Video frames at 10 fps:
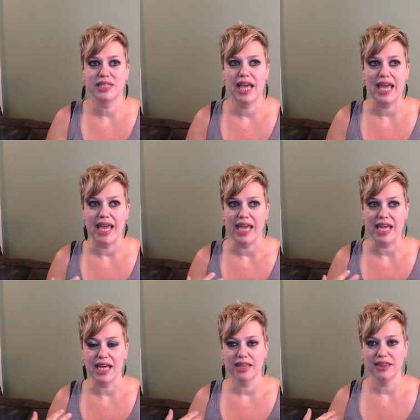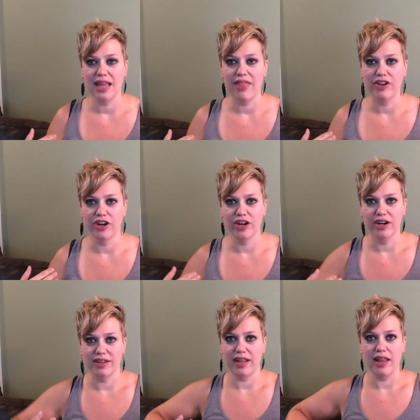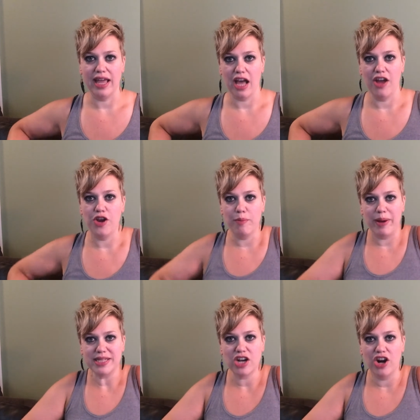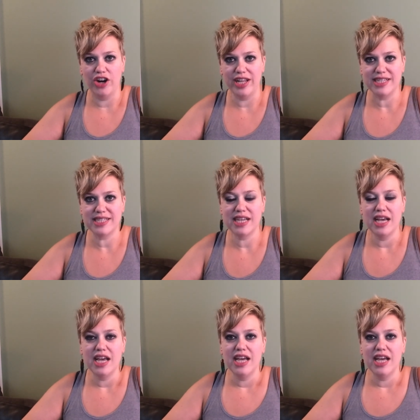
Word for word: a leather, like, underbust harness.